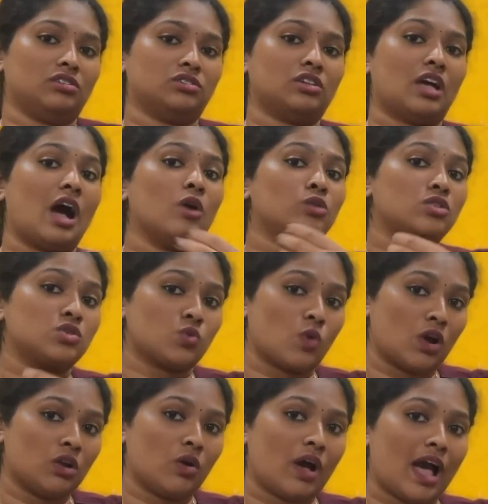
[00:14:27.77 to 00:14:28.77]
how the
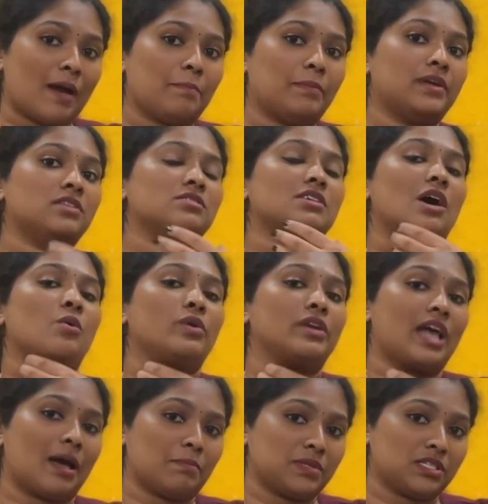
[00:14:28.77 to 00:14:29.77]
swallow happens, how it
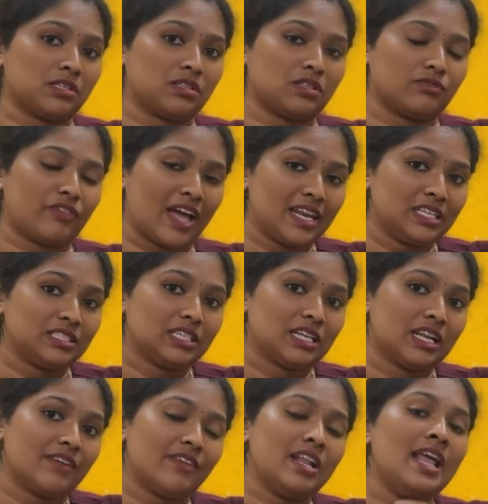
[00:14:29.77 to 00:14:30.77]
happens at the pharyngeal
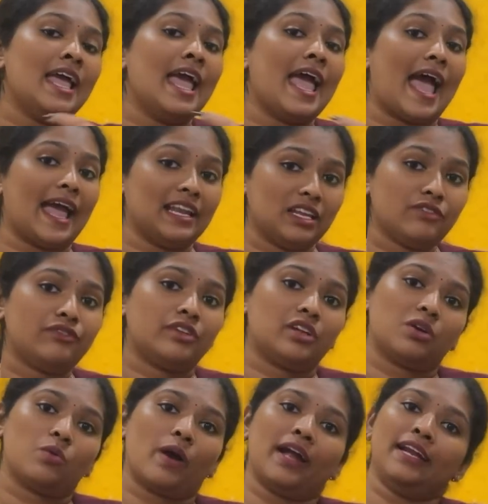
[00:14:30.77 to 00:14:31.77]
level, and if
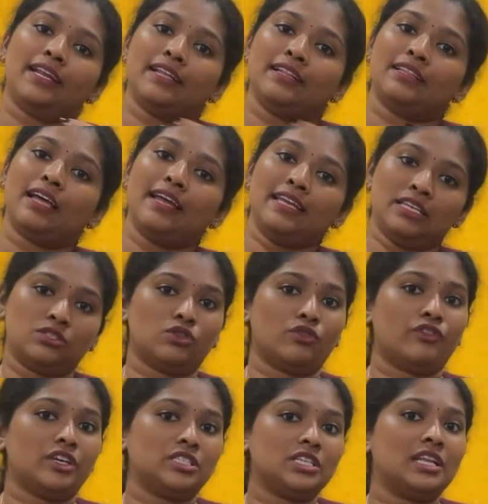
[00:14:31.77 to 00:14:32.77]
required in the
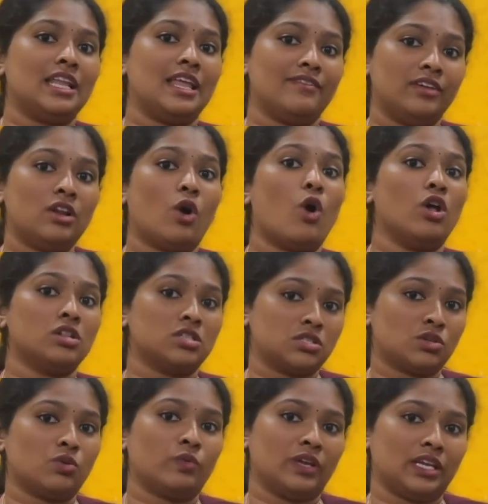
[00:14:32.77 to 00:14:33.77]
esophageal level
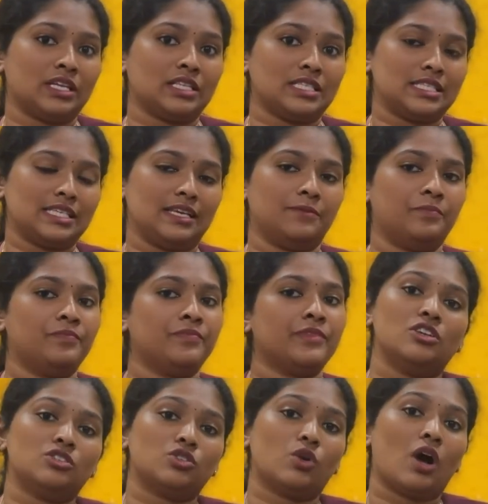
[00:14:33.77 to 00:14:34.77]
also we can see.
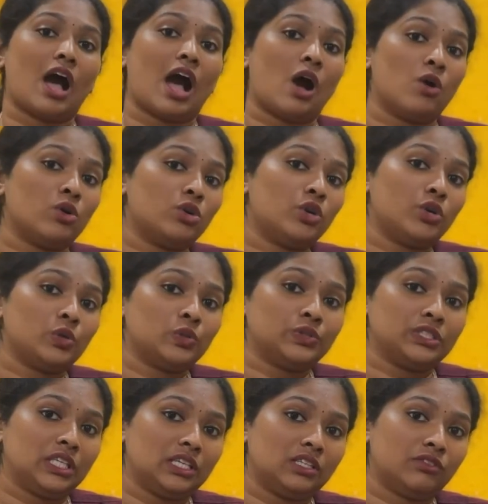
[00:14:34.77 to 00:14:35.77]
So how do you
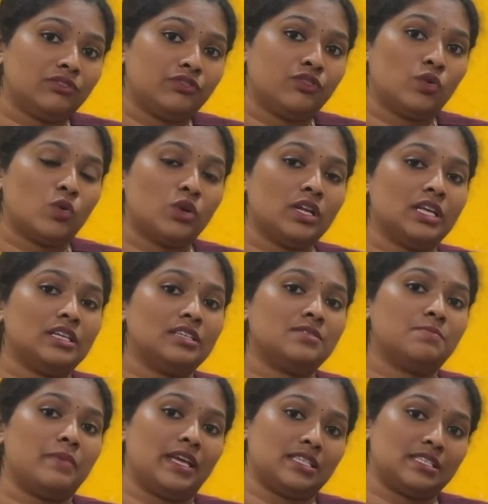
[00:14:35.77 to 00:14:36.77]
see the food is
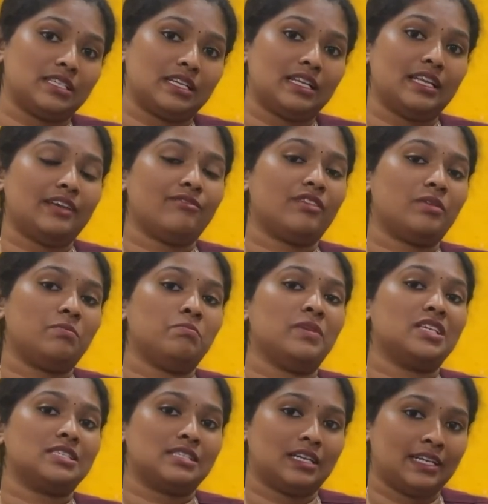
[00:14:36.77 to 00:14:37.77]
basically we
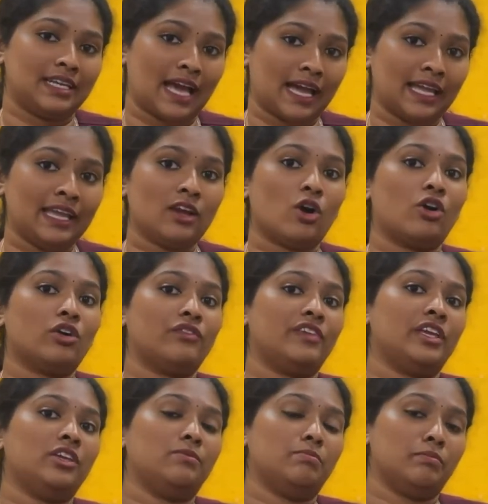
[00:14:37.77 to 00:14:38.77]
mix a dye or
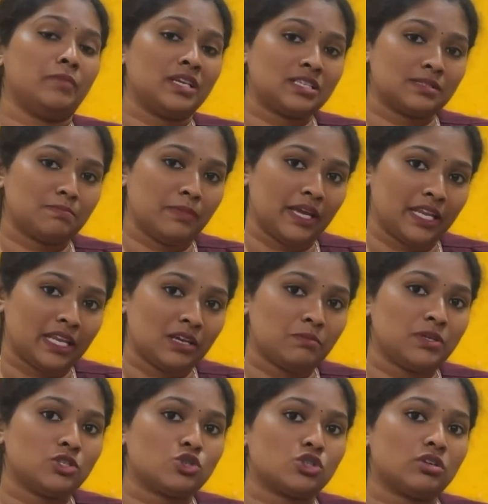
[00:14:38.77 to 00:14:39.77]
we mix
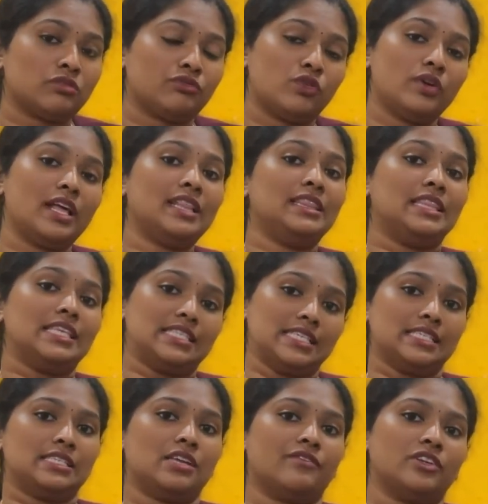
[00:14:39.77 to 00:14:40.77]
barium into the food, and this
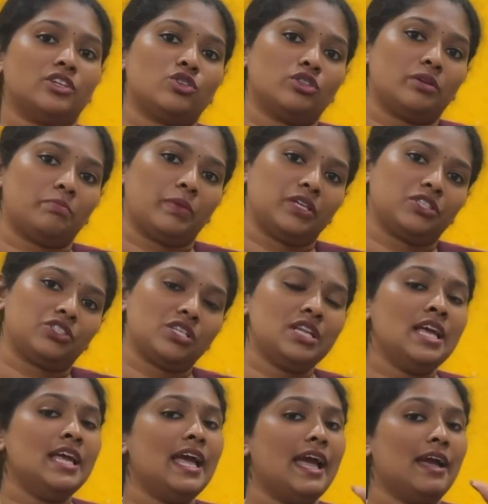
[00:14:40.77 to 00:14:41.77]
is given to the patient,
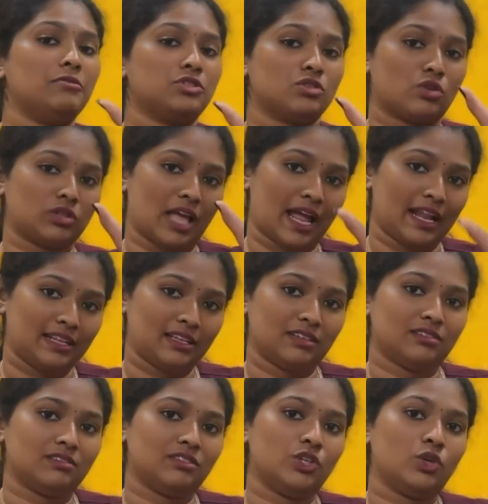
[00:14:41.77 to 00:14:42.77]
so and
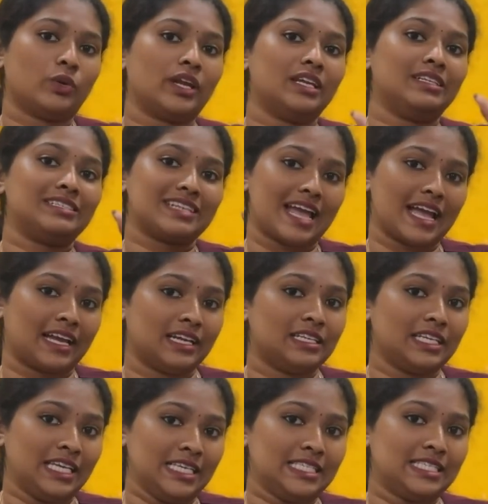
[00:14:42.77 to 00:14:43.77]
you can track it
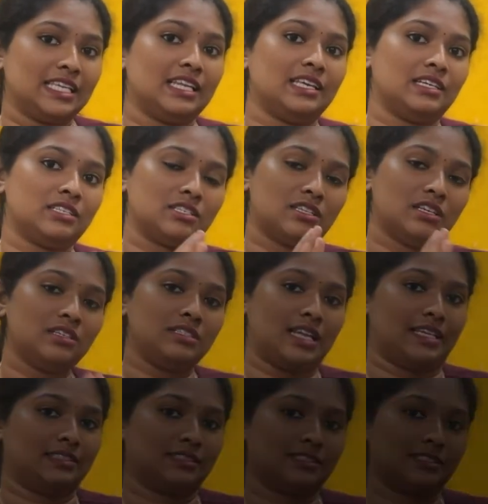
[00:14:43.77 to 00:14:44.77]
easily in the
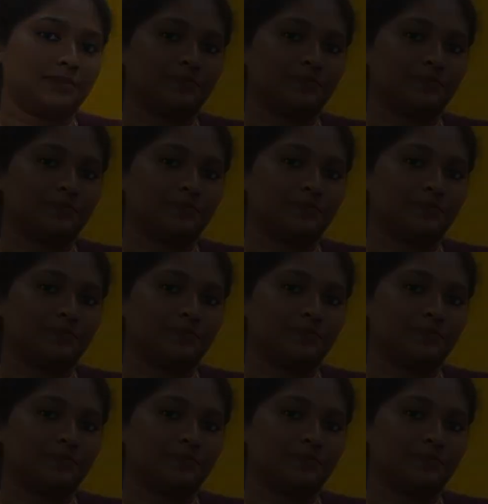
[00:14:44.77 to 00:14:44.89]
test.